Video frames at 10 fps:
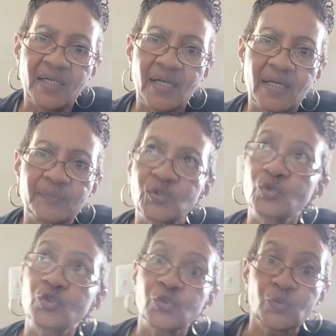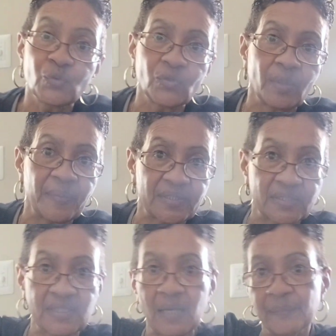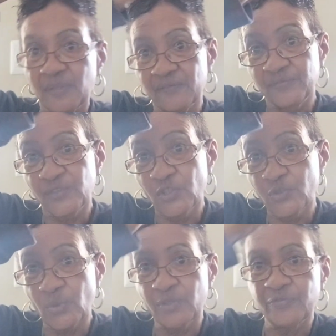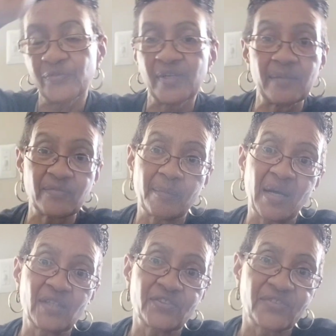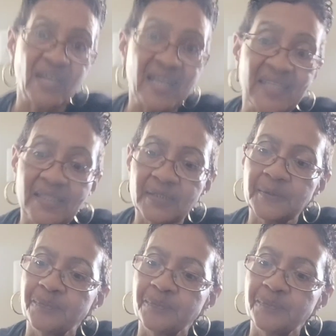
uh, to screw up at the top of the door frame from outside.